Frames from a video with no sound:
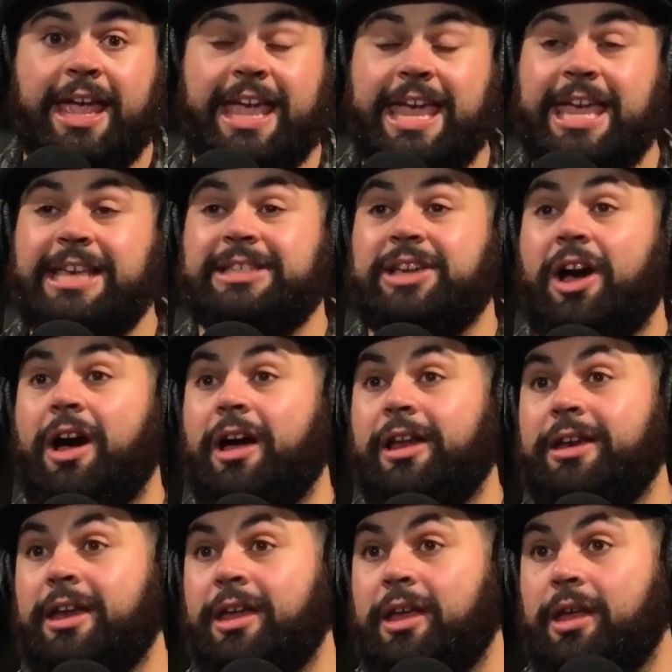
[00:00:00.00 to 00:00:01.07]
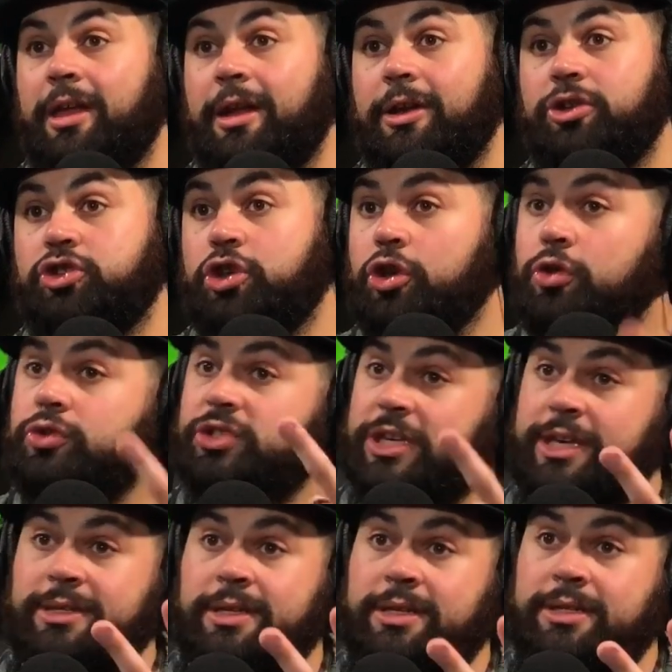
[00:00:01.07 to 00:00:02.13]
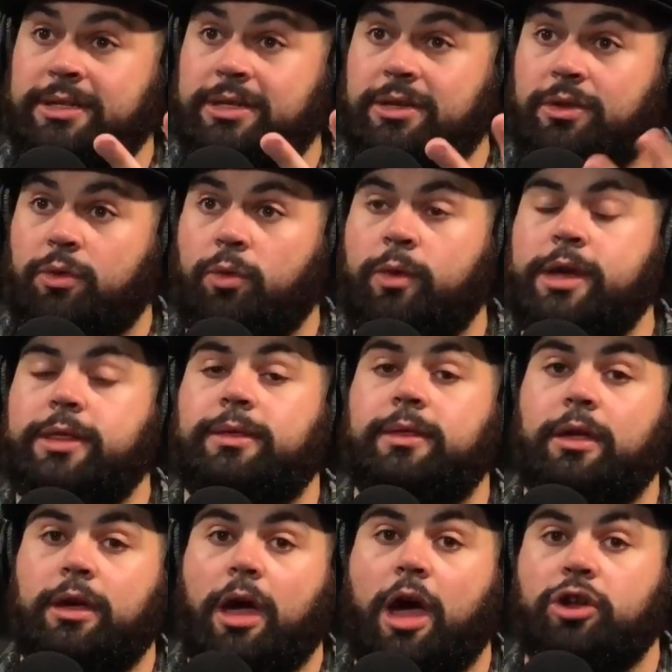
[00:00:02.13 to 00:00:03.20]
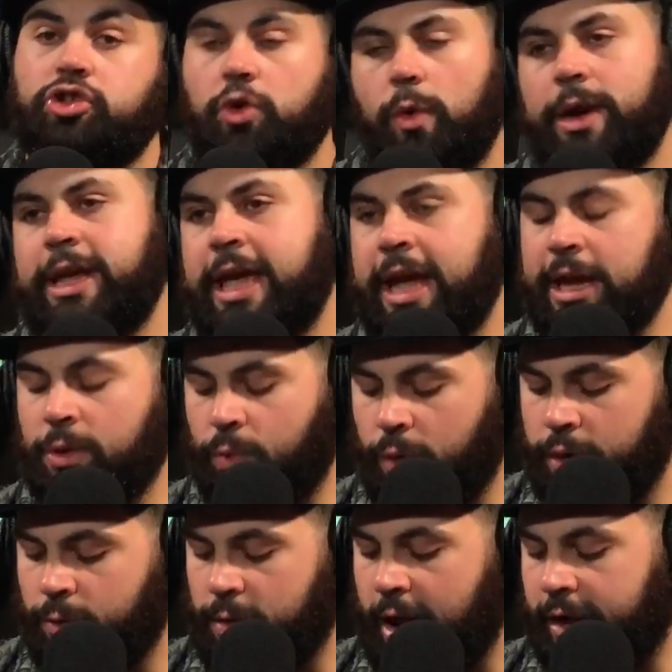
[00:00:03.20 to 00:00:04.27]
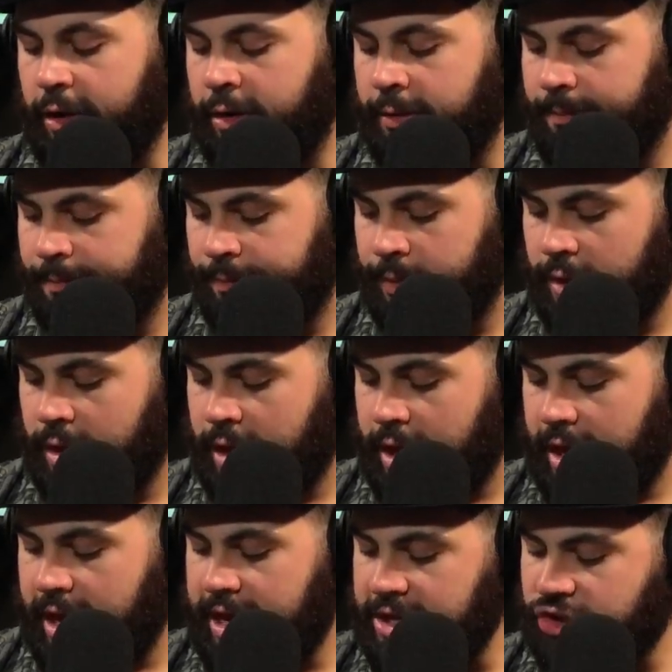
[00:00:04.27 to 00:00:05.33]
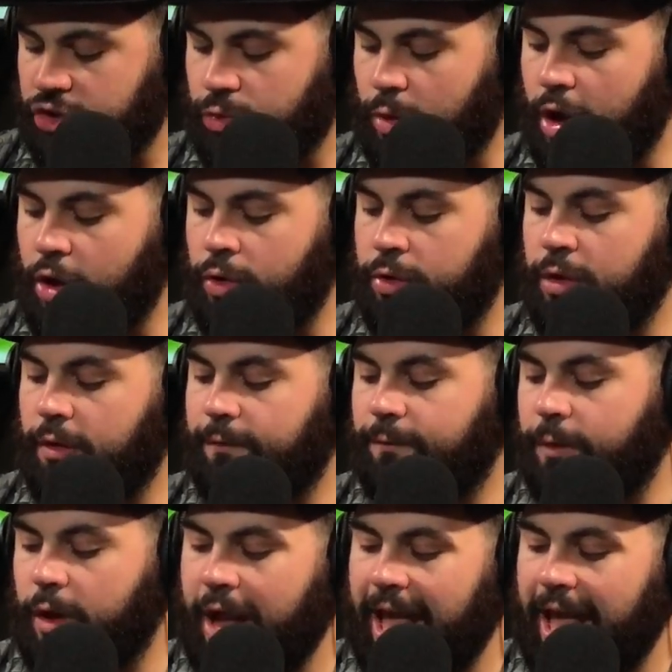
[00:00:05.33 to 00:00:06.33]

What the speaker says: He's gone 2 seasons with a 28-1 record. He's thrown for